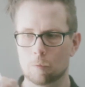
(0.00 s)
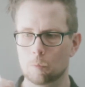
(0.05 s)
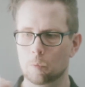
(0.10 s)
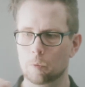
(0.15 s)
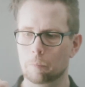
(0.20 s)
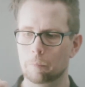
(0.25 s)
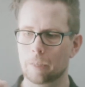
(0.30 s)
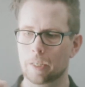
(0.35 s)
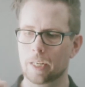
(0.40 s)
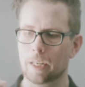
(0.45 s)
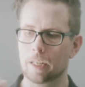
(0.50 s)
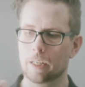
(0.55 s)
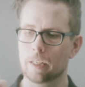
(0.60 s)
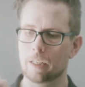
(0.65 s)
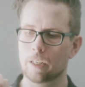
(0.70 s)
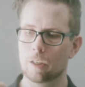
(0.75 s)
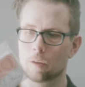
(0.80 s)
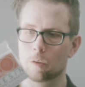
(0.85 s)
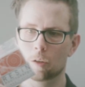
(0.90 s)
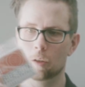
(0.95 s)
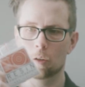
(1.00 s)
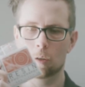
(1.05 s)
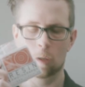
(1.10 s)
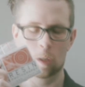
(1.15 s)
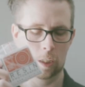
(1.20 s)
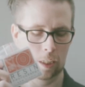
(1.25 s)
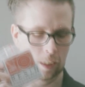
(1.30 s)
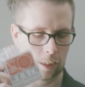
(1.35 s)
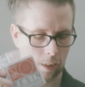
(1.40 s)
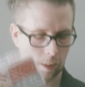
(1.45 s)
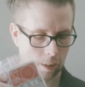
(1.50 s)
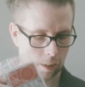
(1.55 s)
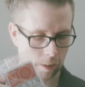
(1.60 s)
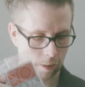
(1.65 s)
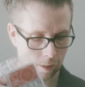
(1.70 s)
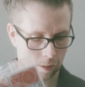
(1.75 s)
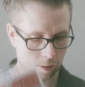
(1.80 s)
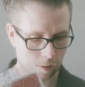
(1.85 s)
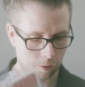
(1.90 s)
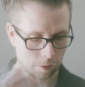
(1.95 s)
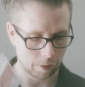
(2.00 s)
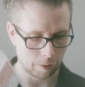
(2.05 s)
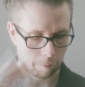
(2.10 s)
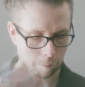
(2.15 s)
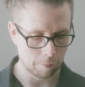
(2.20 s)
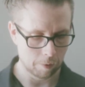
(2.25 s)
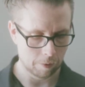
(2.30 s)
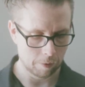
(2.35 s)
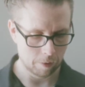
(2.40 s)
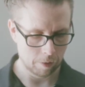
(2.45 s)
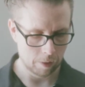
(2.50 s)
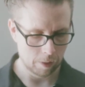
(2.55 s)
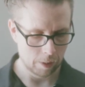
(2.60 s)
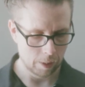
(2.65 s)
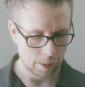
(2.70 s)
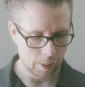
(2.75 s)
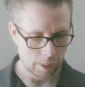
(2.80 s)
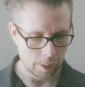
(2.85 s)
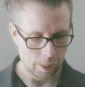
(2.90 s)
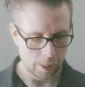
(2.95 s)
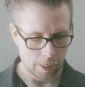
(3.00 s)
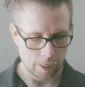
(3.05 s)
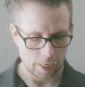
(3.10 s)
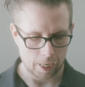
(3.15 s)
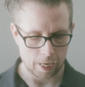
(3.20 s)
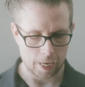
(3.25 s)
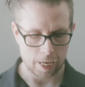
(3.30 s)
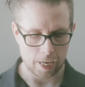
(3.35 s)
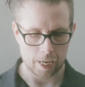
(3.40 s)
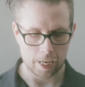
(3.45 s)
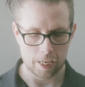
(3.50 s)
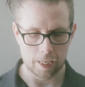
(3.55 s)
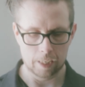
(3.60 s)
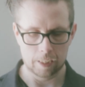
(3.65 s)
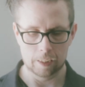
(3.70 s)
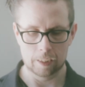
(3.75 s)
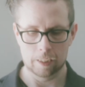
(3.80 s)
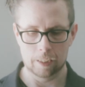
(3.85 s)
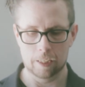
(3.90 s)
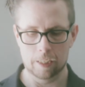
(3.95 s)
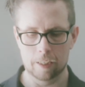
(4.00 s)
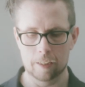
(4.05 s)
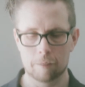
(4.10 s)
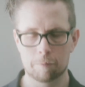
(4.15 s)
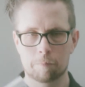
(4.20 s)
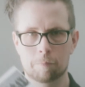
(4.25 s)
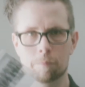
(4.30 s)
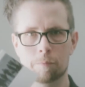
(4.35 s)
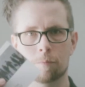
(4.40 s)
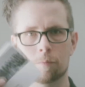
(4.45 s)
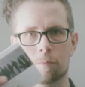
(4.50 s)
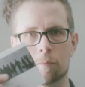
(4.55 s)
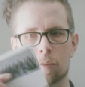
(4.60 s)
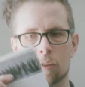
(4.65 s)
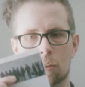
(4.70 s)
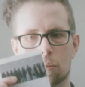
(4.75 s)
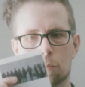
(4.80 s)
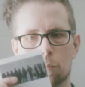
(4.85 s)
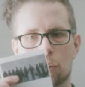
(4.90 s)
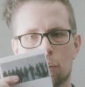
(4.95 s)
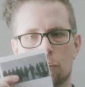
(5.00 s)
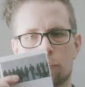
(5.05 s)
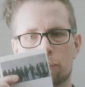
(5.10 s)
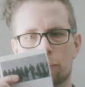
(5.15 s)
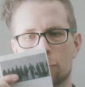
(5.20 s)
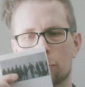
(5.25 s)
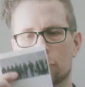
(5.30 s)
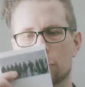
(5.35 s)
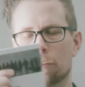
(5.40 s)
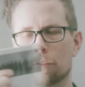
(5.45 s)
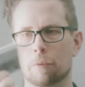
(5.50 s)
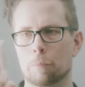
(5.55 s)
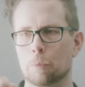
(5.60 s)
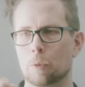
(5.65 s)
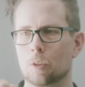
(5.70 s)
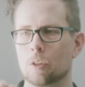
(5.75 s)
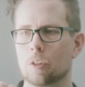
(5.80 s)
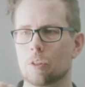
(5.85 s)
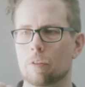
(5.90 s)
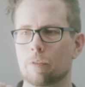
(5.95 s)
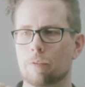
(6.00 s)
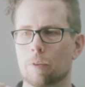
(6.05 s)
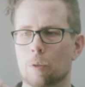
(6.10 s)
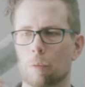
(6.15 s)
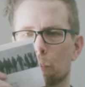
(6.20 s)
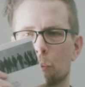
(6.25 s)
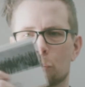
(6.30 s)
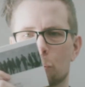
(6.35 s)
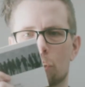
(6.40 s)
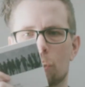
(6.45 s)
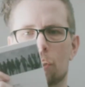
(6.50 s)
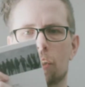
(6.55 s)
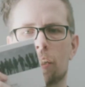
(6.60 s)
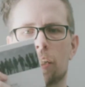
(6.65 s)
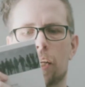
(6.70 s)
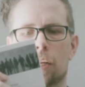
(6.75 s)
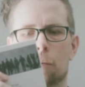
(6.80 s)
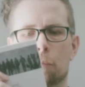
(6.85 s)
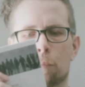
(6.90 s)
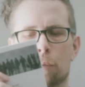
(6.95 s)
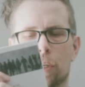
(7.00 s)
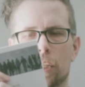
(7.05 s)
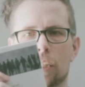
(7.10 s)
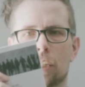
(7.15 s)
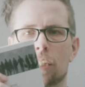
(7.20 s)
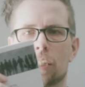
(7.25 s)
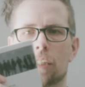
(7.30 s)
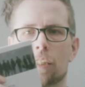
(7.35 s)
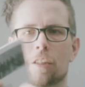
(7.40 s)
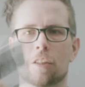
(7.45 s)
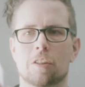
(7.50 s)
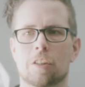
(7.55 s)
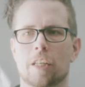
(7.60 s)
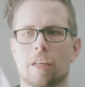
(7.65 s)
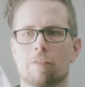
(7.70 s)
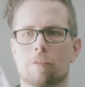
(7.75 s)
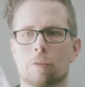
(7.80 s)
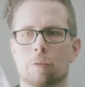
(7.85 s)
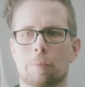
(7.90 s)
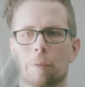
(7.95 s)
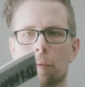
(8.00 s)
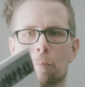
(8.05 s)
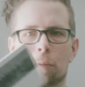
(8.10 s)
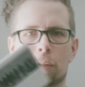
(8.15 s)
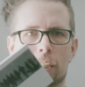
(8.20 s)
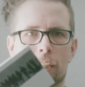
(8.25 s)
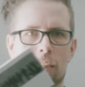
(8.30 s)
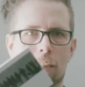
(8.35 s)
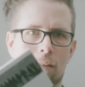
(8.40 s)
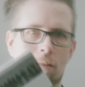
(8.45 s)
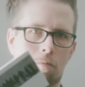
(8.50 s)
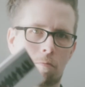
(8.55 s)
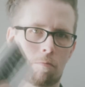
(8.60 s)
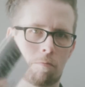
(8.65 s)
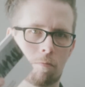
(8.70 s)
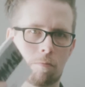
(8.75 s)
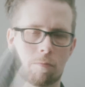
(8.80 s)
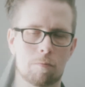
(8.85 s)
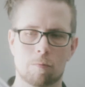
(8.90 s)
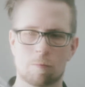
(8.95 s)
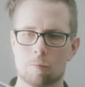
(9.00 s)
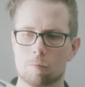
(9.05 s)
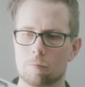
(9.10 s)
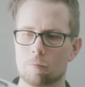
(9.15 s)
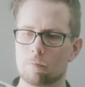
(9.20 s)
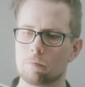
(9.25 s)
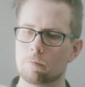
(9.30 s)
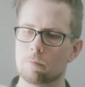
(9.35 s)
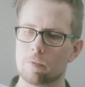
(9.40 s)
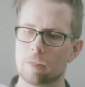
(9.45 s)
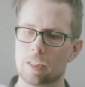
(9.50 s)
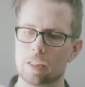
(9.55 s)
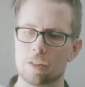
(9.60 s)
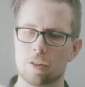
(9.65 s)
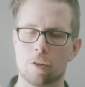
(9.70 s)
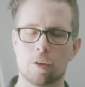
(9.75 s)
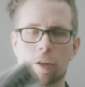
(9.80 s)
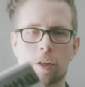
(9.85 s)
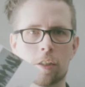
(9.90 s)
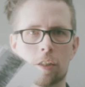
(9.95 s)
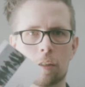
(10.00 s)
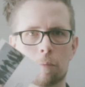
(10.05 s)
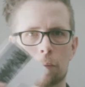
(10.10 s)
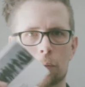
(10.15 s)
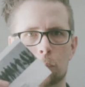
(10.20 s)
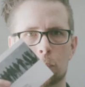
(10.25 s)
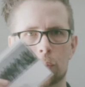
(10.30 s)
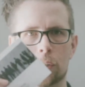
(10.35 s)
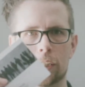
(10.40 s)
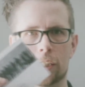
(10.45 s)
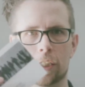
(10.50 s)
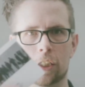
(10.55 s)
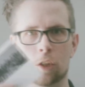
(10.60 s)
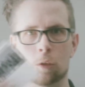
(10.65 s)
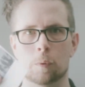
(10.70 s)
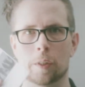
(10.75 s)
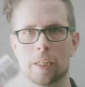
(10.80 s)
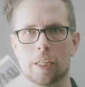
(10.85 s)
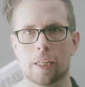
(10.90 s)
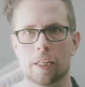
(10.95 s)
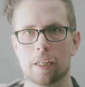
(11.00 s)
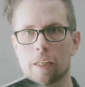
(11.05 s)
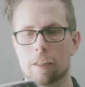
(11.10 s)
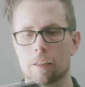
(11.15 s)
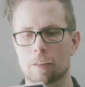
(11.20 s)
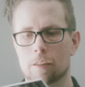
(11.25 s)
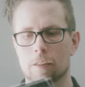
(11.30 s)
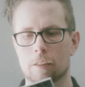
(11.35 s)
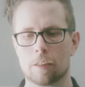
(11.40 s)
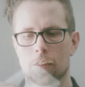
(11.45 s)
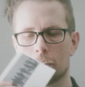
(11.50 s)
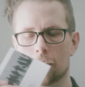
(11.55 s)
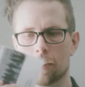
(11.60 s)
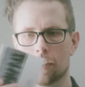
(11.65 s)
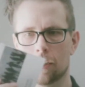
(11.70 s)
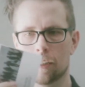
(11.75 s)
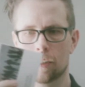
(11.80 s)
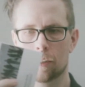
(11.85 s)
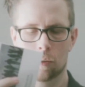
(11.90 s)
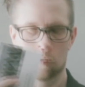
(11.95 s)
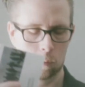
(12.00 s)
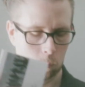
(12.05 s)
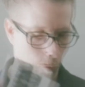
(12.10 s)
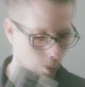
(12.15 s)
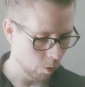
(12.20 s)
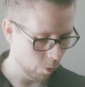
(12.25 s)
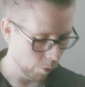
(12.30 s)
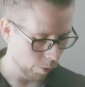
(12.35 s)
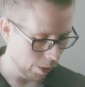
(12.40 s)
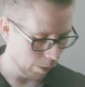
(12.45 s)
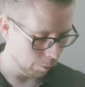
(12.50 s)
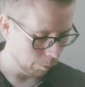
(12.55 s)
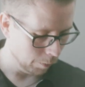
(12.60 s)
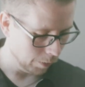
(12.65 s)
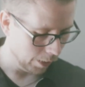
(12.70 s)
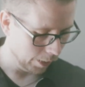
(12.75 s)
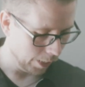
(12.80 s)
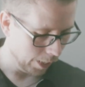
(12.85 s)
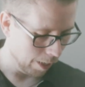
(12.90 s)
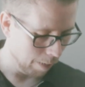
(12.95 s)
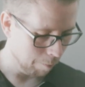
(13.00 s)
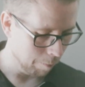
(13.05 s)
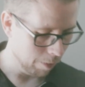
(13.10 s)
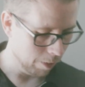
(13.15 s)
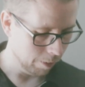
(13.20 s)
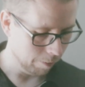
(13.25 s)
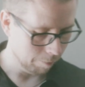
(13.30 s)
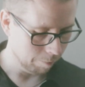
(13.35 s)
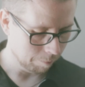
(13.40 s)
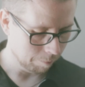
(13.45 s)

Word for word: with my logo on it on them and um, small photography books photo books they are printed to give to people that that's curious about what I do when I walk around with a camera